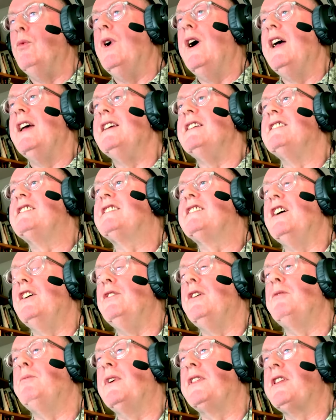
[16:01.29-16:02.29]
ways.
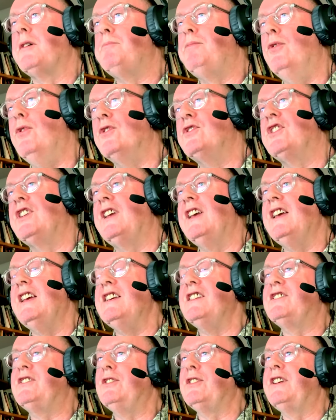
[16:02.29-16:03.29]
So when the
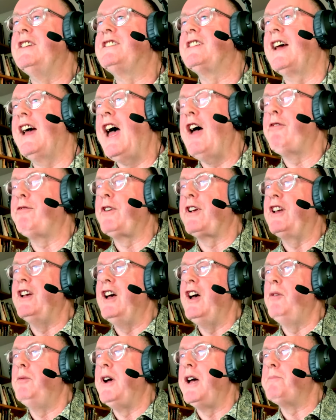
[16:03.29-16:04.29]
Portuguese took it to
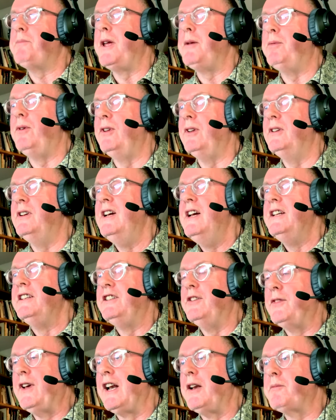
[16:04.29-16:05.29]
Africa, where people
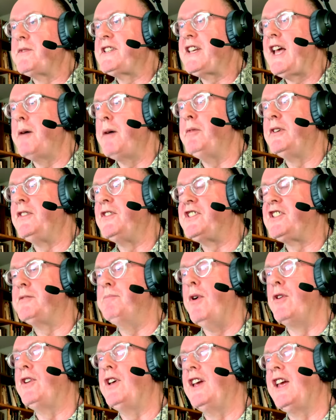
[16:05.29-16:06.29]
developed this habit of
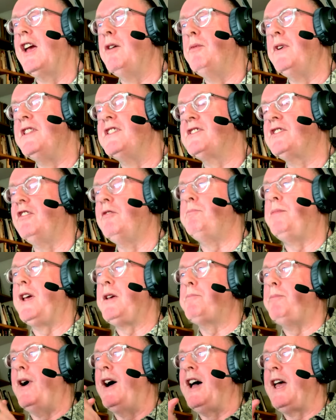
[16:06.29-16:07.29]
smoking it with sort of
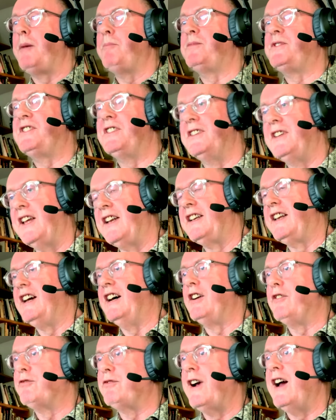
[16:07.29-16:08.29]
big pipes, and then
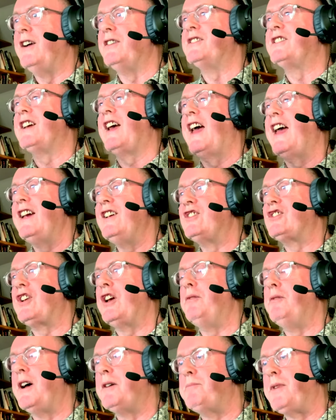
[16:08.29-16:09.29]
kind of round to
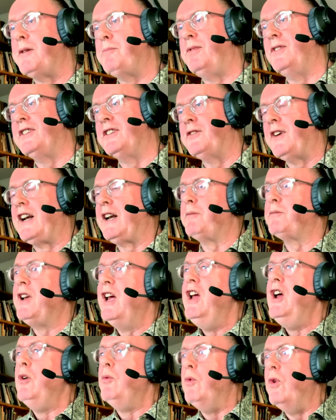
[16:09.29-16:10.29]
Asia where people developed
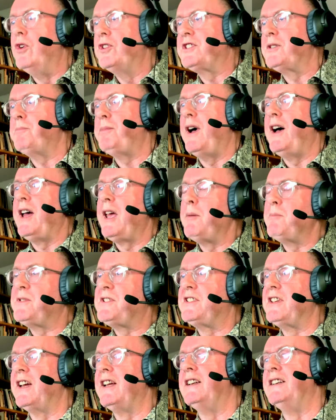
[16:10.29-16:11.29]
water
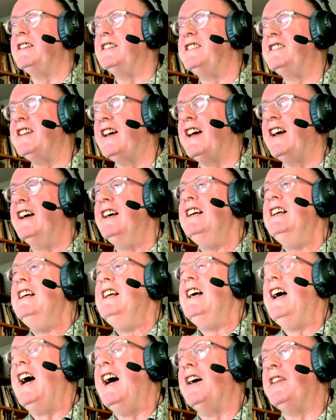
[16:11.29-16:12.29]
pipes and
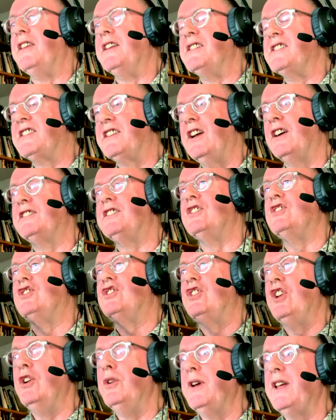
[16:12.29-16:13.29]
then started
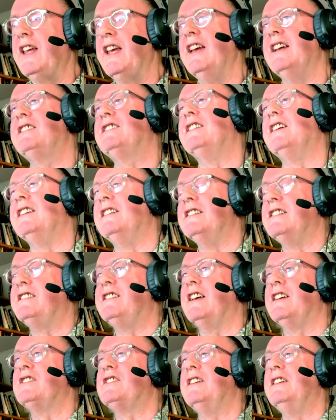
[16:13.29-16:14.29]
chewing it and
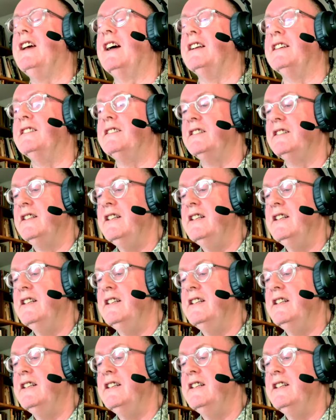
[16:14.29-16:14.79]
so